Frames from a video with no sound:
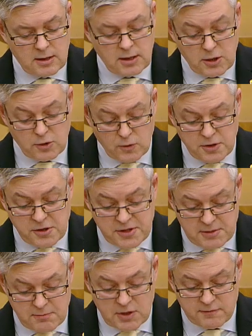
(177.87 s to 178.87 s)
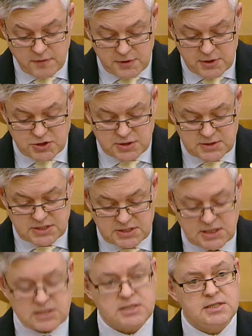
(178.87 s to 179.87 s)
And I note the theme for this
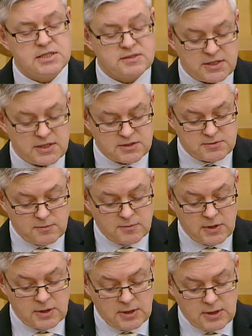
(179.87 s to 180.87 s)
year's 16 Days of Activism